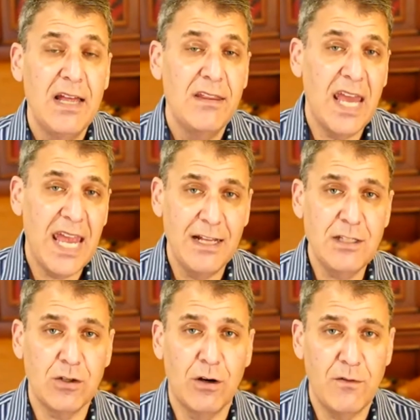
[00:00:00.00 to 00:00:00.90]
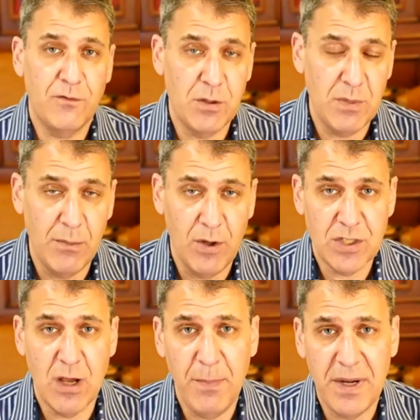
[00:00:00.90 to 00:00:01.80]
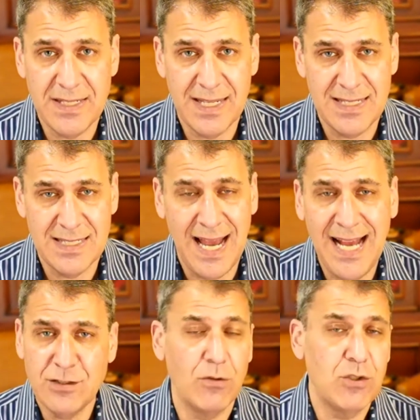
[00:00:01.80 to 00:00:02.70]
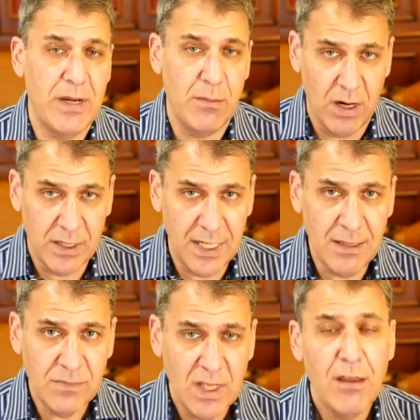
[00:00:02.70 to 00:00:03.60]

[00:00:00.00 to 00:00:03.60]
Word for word: the answer to me to most companies is not don't do any marketing